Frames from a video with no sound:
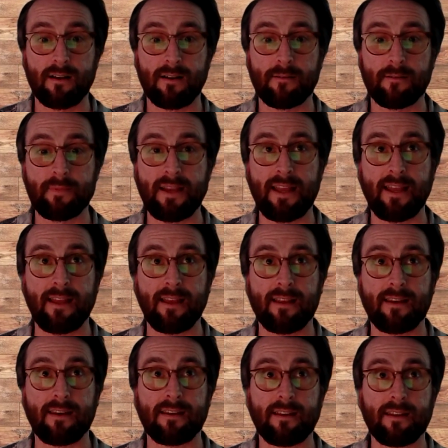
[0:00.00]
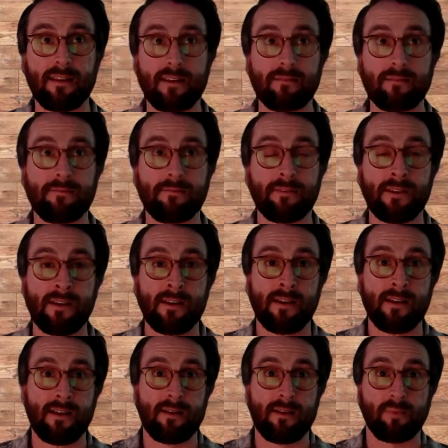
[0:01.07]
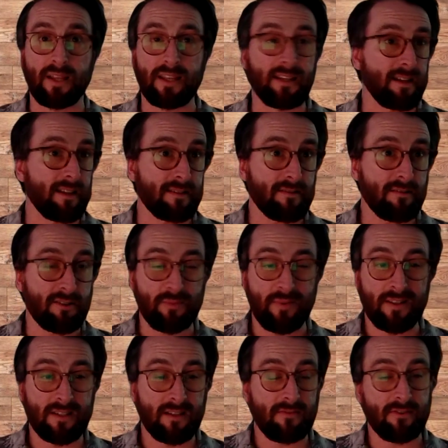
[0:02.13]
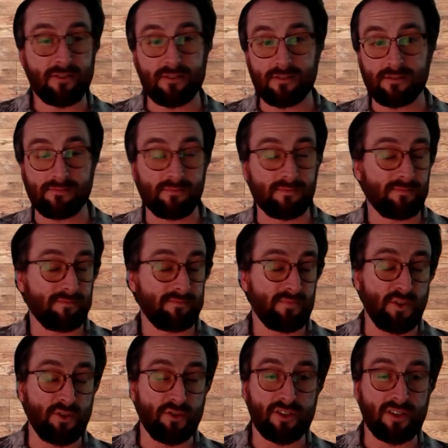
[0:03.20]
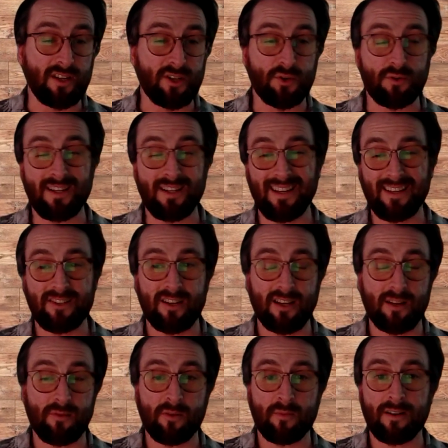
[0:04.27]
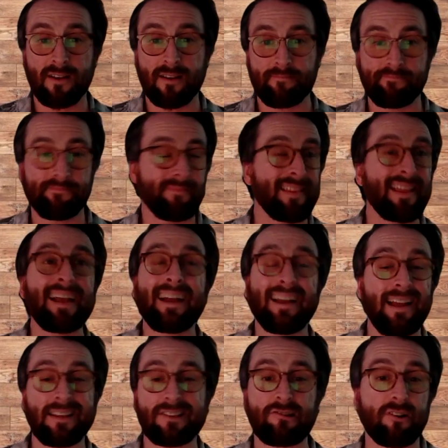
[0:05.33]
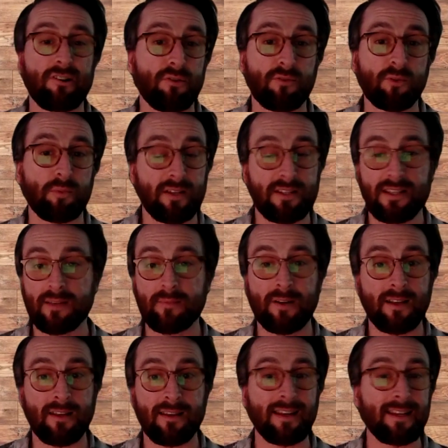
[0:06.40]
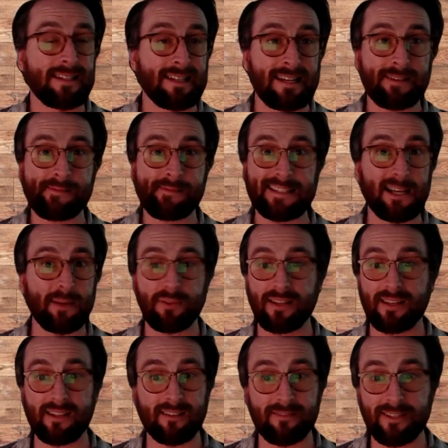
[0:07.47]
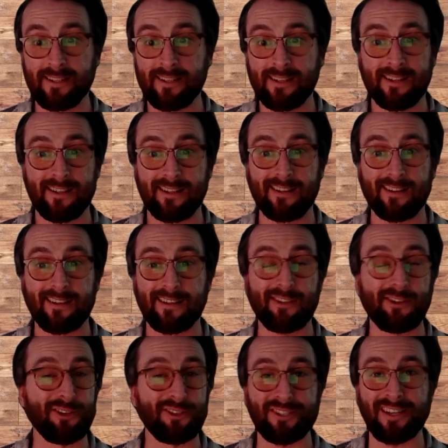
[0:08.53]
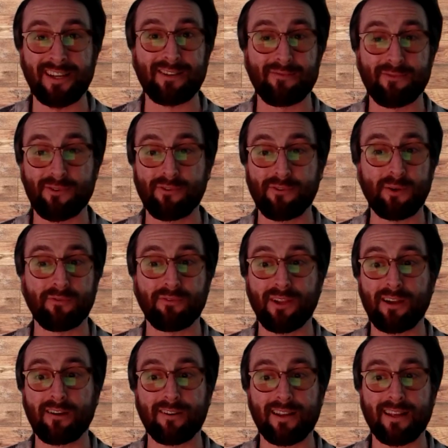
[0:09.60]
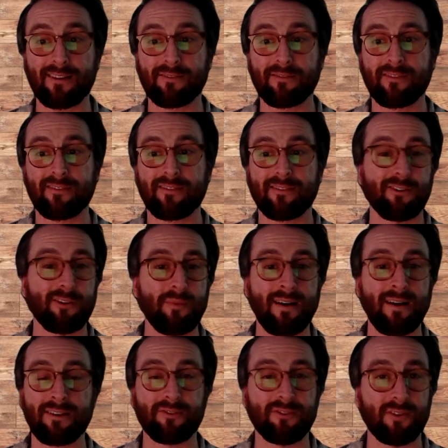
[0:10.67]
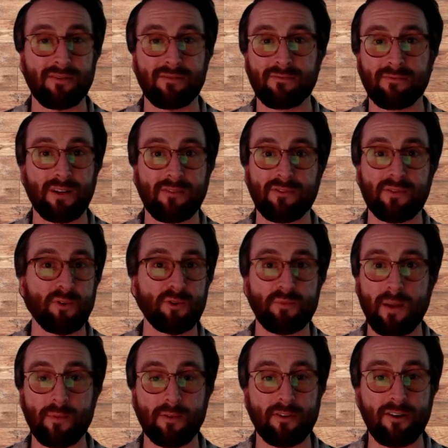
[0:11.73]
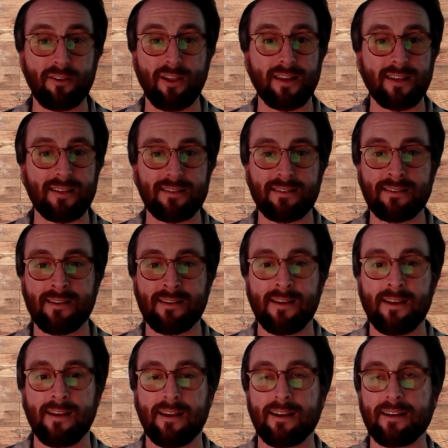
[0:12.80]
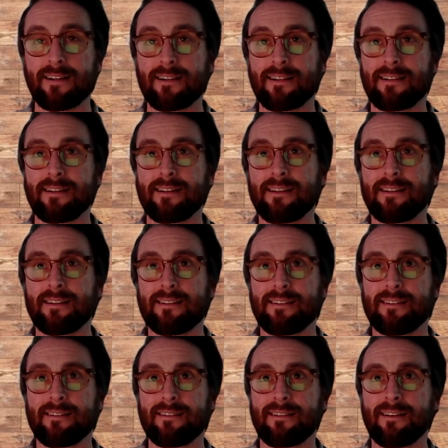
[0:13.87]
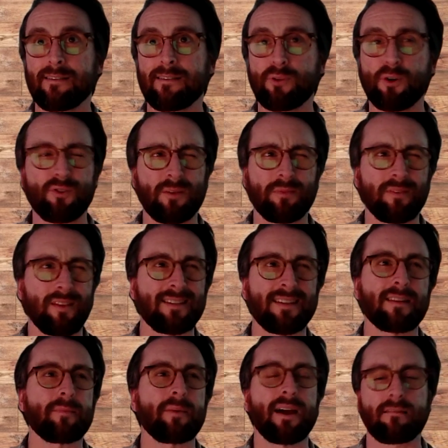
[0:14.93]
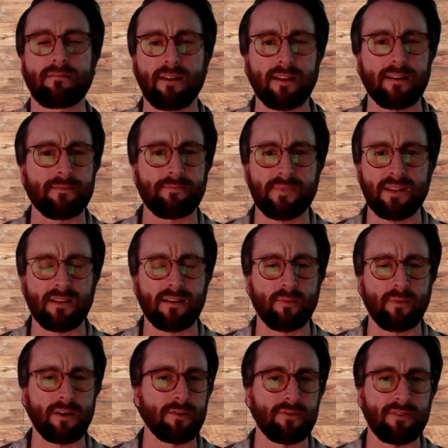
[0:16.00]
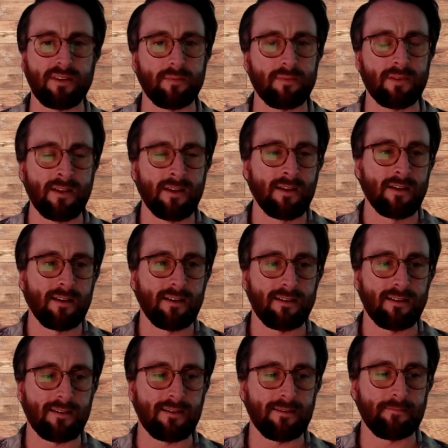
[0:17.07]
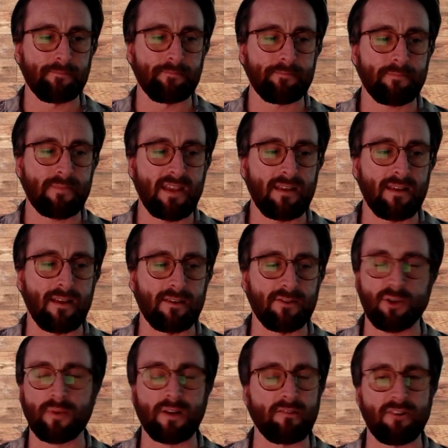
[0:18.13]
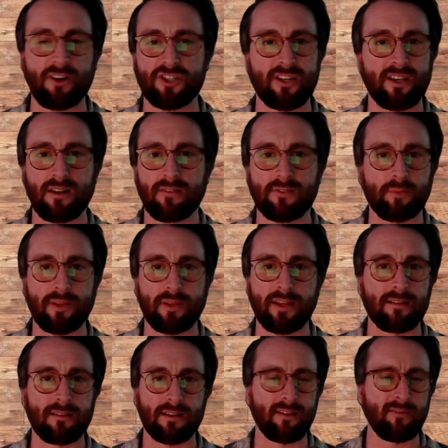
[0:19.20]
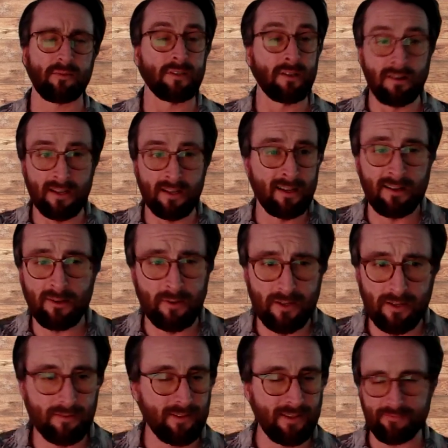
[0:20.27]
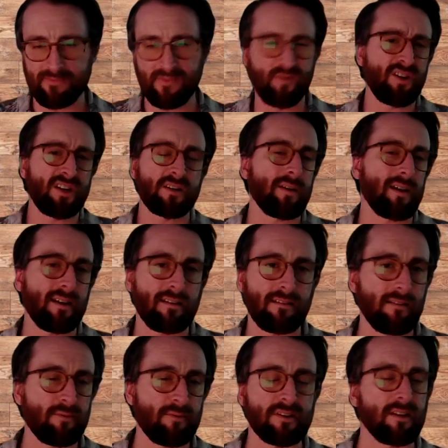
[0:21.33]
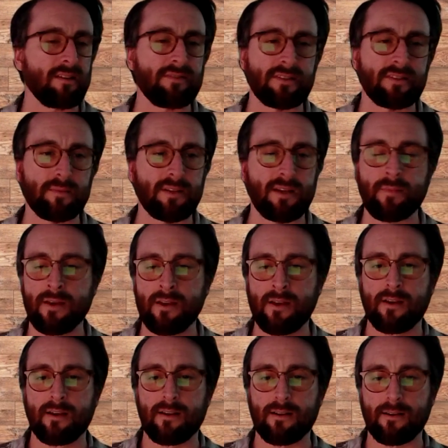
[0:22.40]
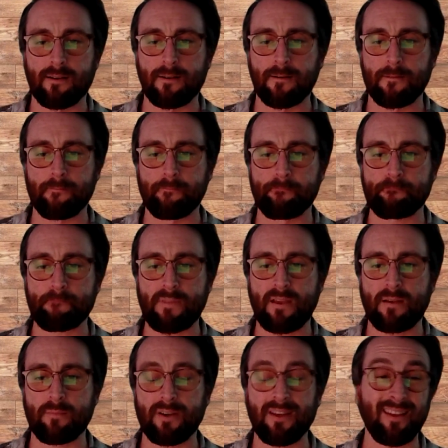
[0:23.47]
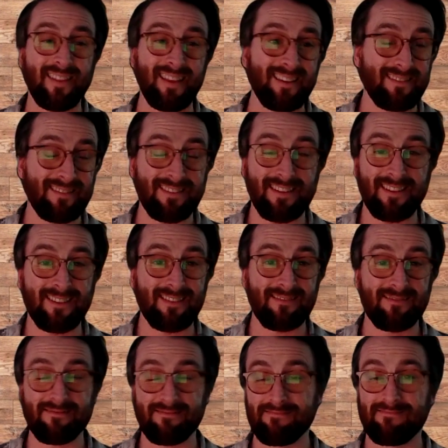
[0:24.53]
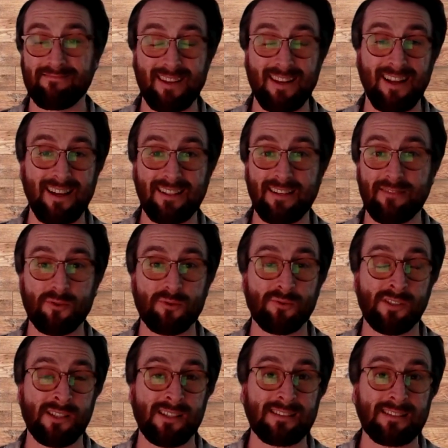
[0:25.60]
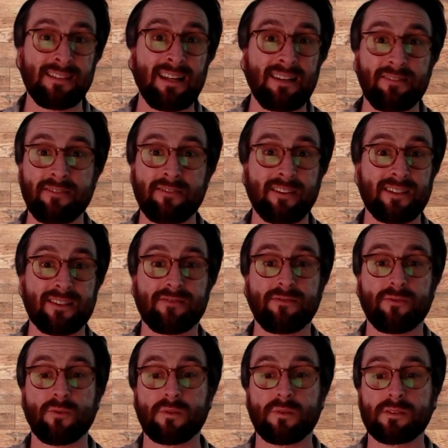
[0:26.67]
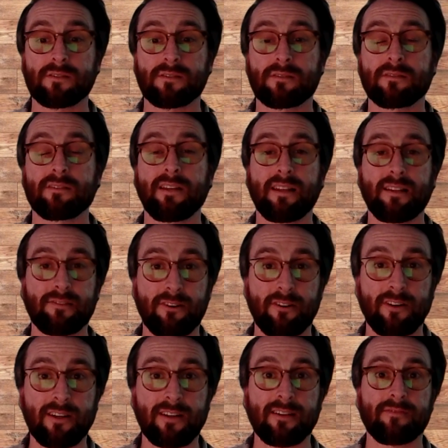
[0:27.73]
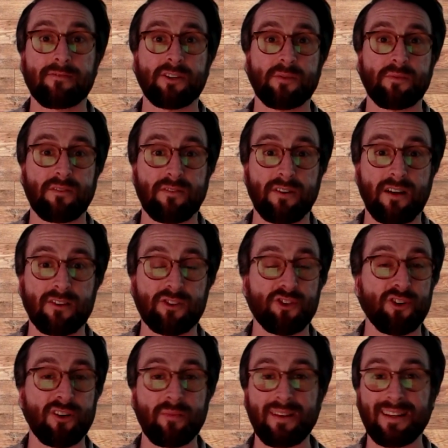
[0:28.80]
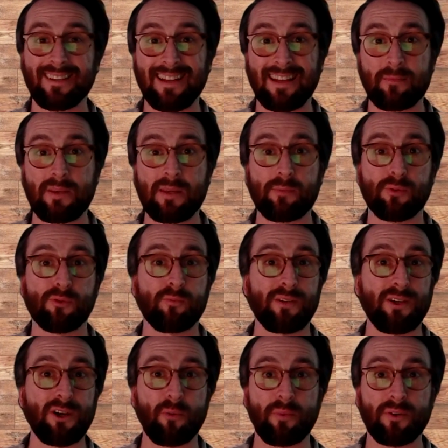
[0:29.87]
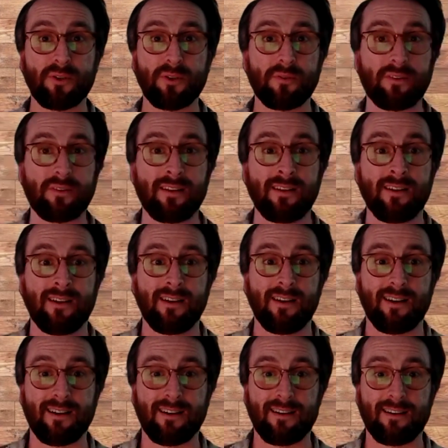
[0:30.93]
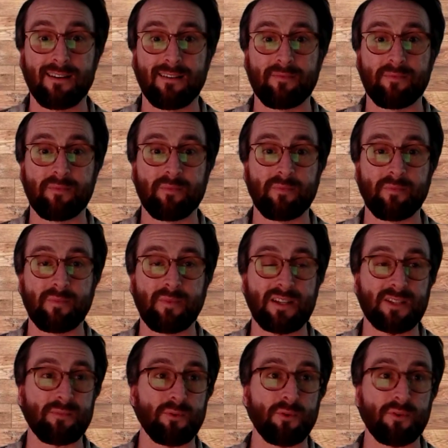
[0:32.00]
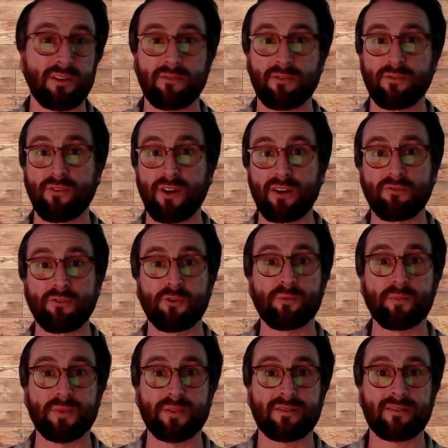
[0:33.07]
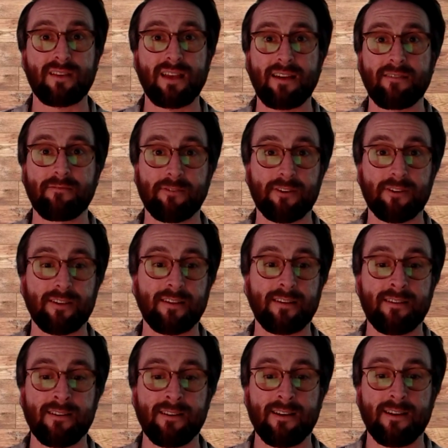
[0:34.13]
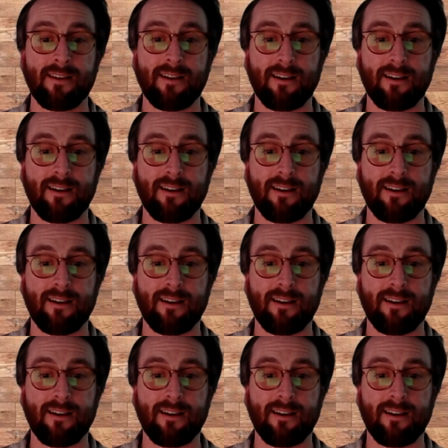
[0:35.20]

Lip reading: And if plane tickets are expensive or you're just not sure, should I come home or not? Ask your uncle for plane ticket money anytime. He's got plenty of it. You can sign up for frequent flyer accounts, earn miles on whatever the most popular airline is. And pro tip, like sit in the back right window seat. Um, and don't be in a rush to get off the plane. Like, everyone's like, oh, I gotta go. I got like you checked a bag. Everyone's gonna leave at the same time. Um, but yeah, that is at a high level, a lot of advice for getting started at freshman year of college. You're going to meet a lot of people, be open to it, um, explore different friend groups, have fun,